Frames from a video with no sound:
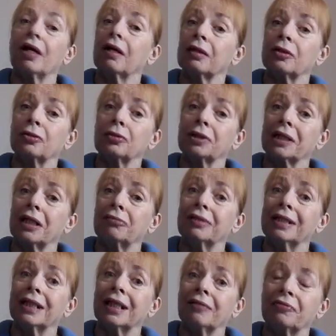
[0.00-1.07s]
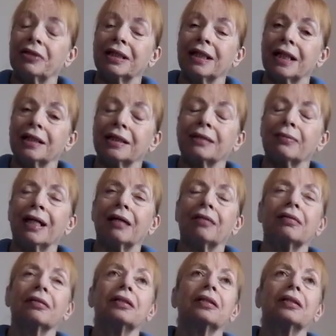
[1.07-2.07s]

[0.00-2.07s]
of course I ring every day as well.